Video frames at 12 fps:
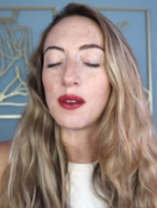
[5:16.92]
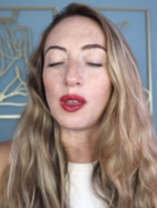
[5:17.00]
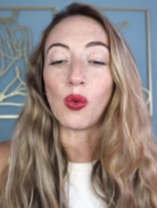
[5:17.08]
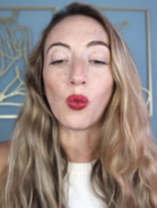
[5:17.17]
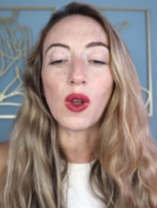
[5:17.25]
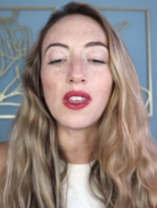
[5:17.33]

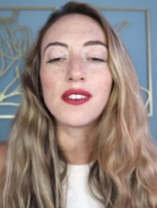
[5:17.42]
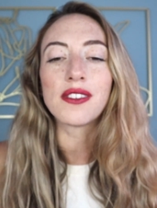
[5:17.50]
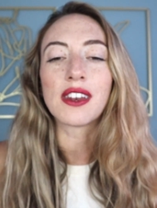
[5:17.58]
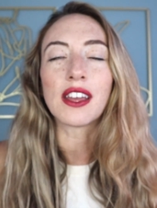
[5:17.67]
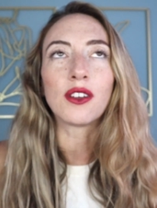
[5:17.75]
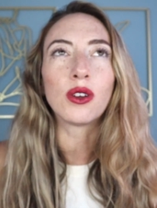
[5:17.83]
in ways
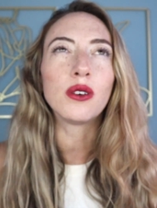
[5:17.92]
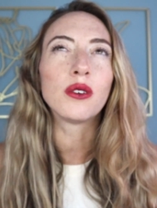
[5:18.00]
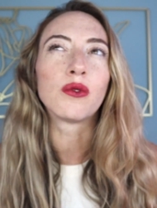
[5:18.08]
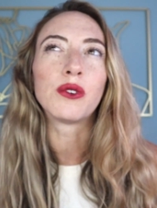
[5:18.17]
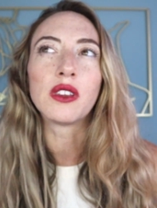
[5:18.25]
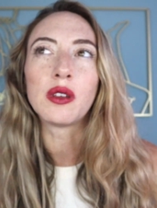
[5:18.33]
that I couldn't
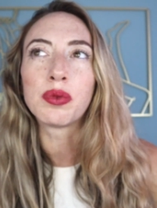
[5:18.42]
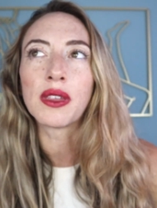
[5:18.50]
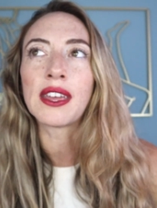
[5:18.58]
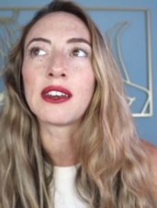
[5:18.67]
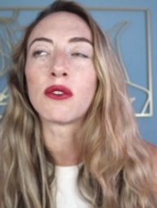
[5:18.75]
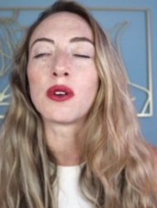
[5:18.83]
have really
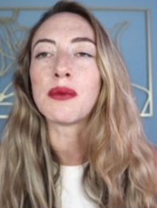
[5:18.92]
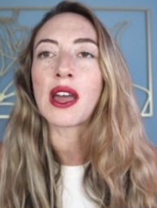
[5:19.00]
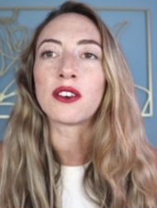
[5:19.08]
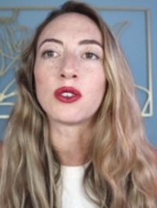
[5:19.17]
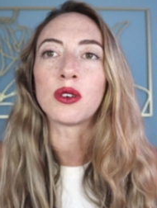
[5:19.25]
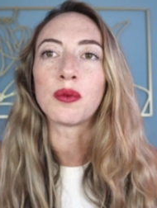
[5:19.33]
planned or
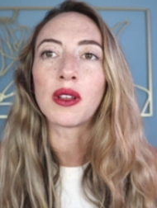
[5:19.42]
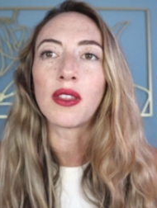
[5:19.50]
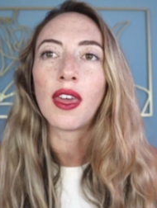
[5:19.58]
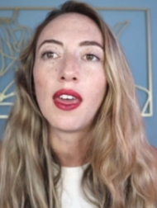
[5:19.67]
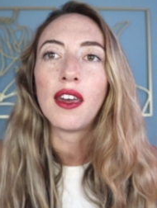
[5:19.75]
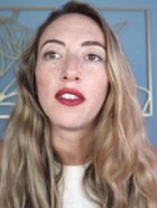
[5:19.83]
imagined.
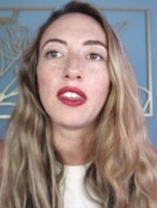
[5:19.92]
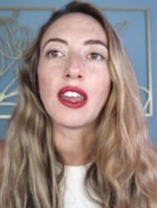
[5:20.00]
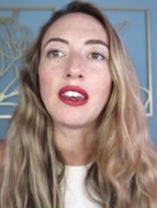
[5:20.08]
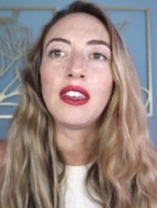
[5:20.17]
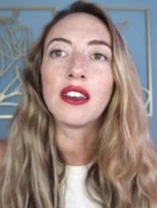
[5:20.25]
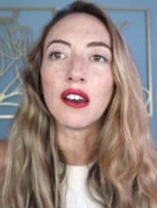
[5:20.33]
But the
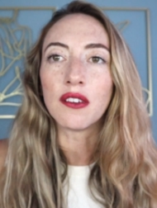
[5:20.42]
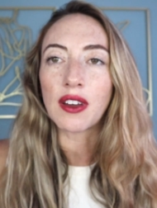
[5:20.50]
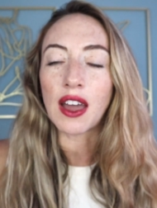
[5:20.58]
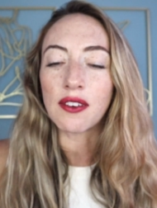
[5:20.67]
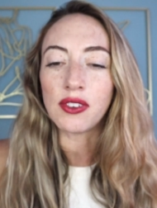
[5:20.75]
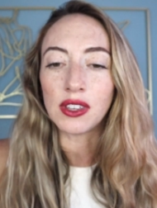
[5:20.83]
idea of
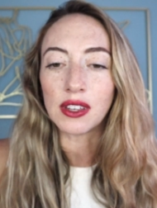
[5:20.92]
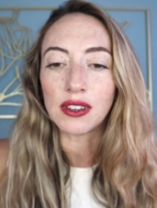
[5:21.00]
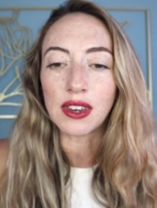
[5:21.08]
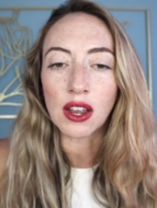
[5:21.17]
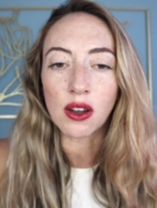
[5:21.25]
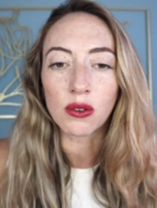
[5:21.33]
having it
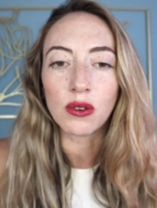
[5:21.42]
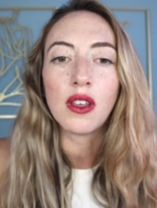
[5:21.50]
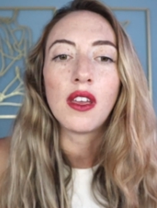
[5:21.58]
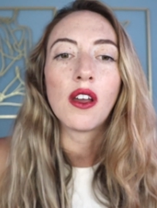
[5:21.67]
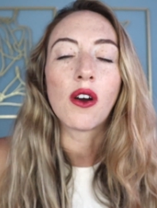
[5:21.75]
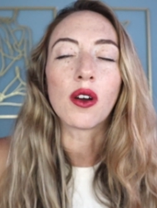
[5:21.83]
down
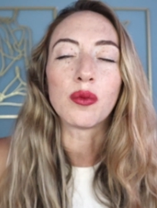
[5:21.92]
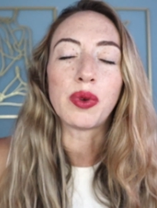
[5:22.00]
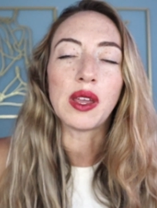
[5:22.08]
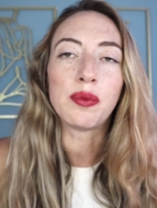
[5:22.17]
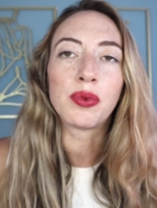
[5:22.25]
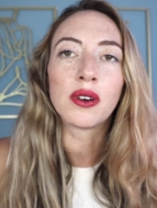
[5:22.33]
on
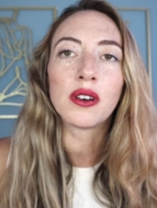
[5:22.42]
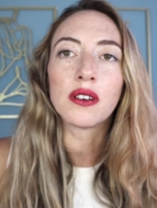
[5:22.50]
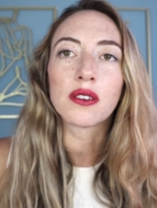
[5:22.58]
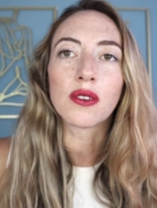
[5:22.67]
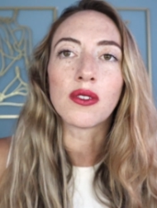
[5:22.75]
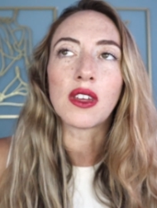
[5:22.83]
paper
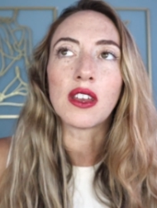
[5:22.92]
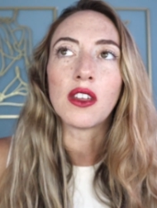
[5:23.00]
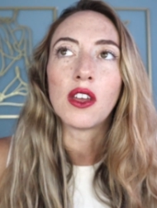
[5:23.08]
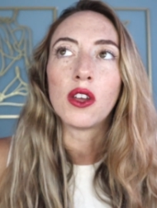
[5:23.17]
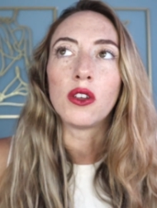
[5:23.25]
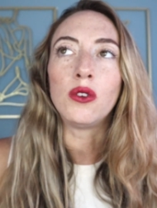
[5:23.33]
so that
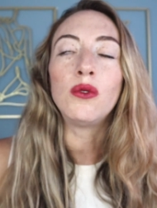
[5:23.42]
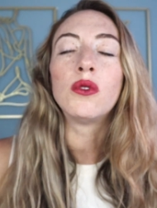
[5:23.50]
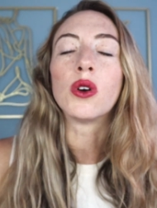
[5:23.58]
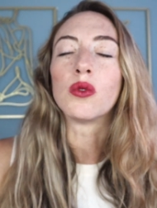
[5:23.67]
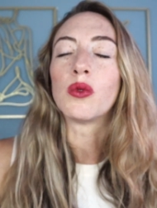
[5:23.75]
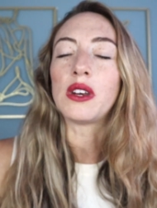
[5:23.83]
you
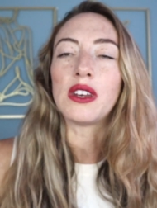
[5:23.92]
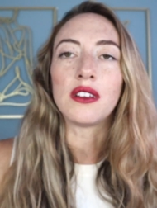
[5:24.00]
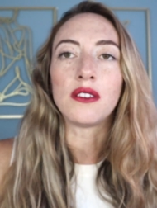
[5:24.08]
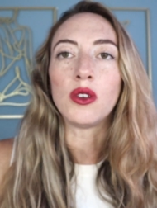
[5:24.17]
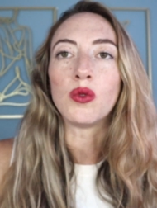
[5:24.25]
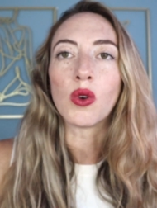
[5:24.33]
know what it
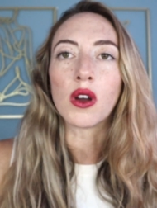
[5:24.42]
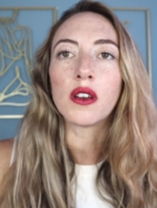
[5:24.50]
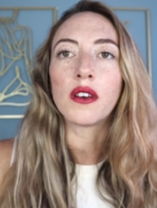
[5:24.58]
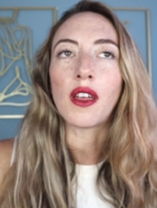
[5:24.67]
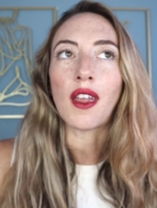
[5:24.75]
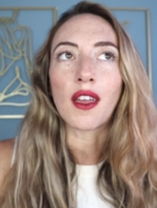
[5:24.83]
is you
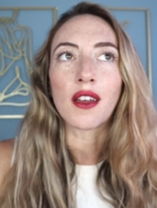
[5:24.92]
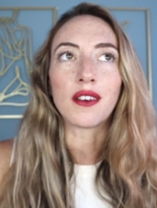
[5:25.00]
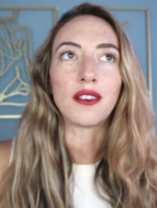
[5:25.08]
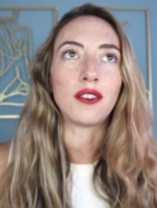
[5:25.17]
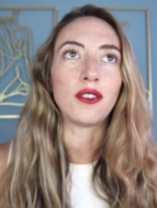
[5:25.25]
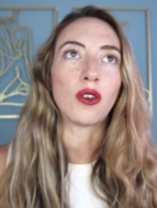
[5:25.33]
want,
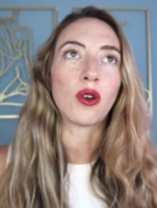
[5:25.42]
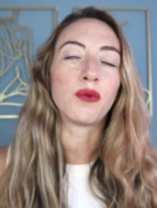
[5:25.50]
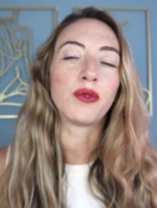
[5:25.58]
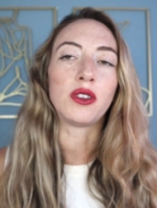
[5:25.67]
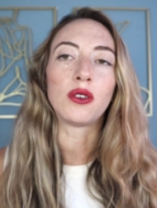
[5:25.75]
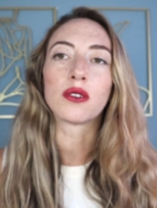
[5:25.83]
and
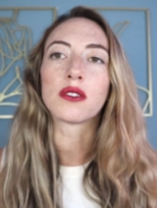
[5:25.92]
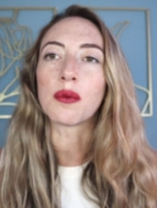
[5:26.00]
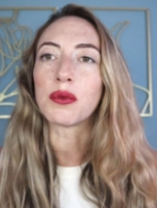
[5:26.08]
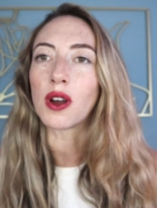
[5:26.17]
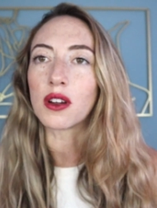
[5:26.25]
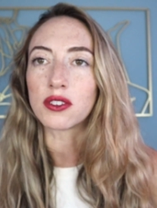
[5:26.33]
hopefully your
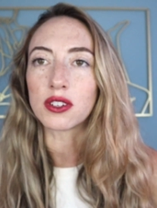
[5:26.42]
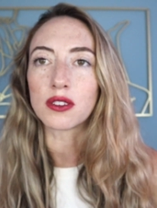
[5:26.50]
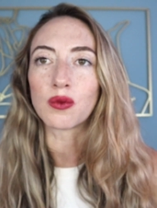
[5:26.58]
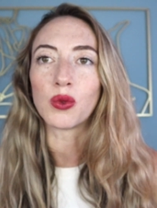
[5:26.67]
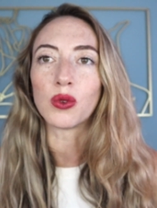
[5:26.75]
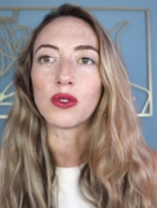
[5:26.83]

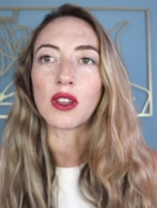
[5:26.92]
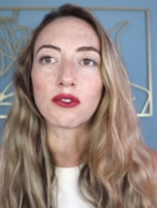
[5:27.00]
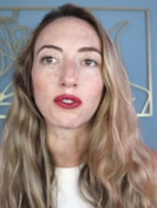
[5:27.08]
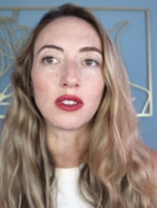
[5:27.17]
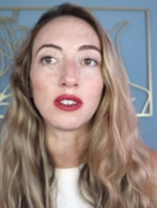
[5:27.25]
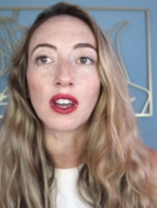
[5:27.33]
subconscious will
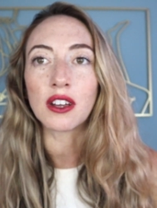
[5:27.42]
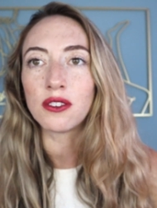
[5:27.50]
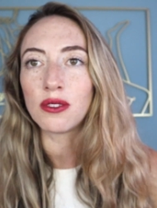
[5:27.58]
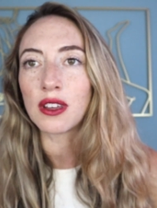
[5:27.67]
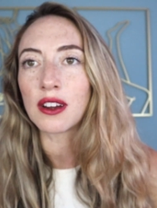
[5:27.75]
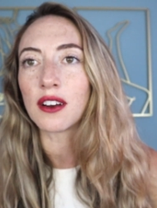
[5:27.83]
naturally guide
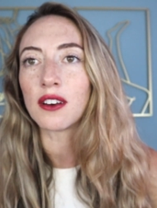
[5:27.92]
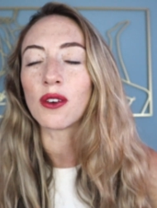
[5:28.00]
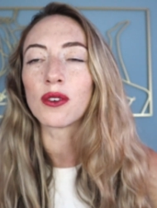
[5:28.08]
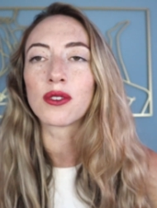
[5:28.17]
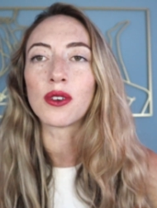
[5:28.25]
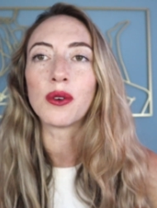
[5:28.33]
you there. And
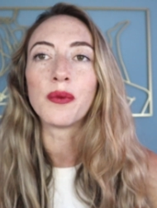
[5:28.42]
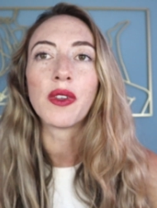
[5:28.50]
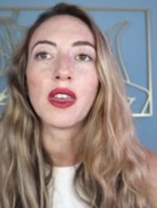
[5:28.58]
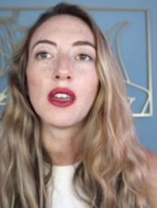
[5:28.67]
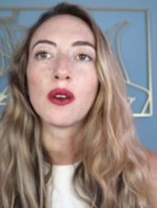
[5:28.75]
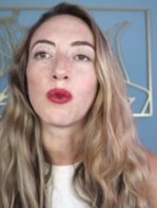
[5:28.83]
also
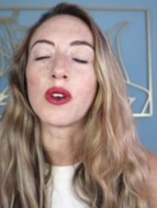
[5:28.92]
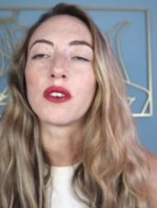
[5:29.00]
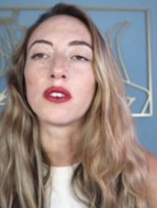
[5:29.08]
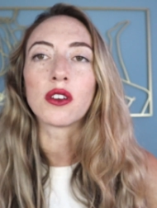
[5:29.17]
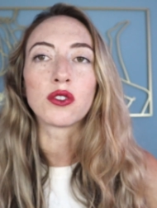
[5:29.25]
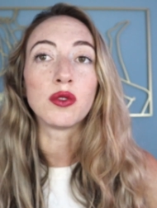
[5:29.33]

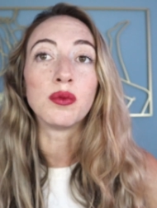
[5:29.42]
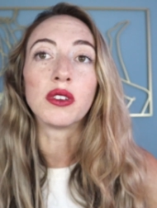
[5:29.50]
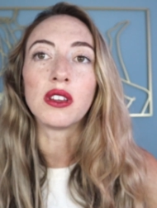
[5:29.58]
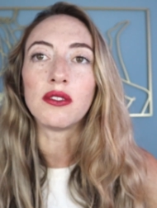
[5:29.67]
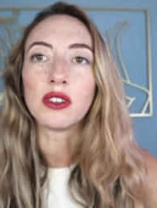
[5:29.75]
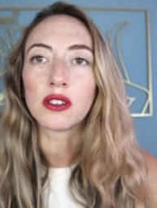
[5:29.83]
whether or not you
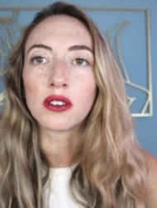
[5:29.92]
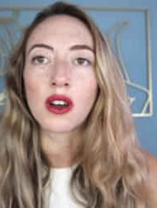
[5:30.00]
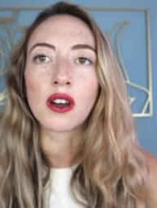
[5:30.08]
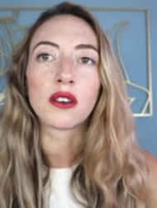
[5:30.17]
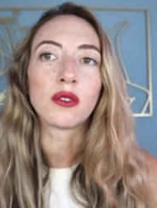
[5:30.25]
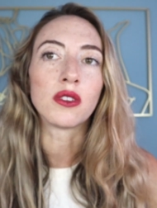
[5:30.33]
believe in
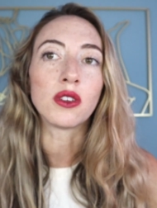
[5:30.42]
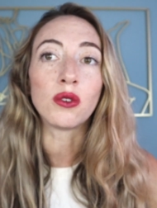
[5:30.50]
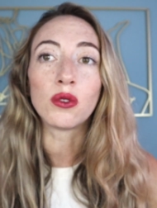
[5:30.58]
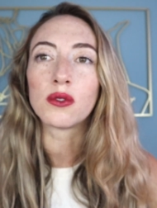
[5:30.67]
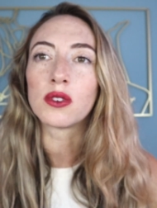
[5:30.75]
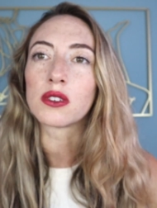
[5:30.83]
God or the
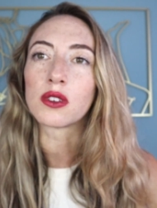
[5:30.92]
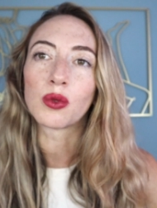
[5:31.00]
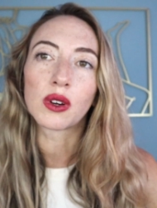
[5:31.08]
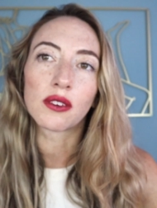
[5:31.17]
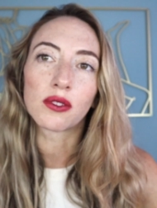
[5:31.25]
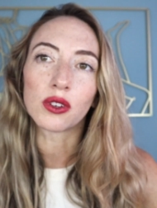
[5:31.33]
universe or
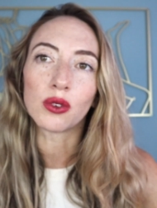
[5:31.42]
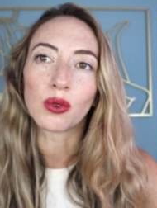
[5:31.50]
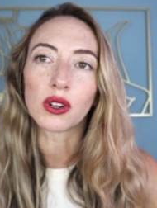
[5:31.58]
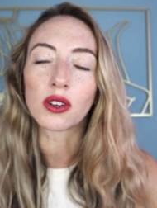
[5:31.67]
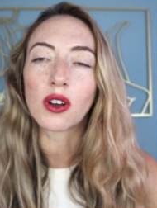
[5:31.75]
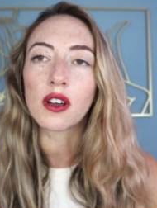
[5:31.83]
whatever you
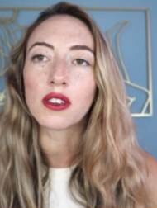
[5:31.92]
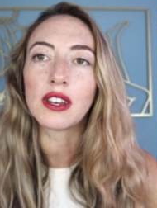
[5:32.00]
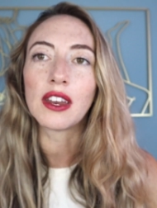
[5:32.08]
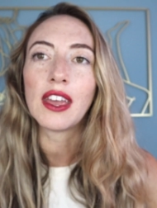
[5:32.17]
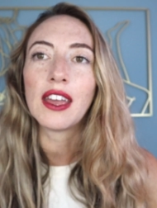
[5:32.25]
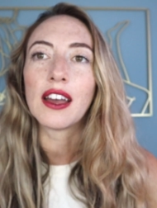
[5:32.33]
want to call
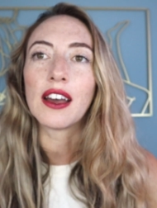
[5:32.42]
it,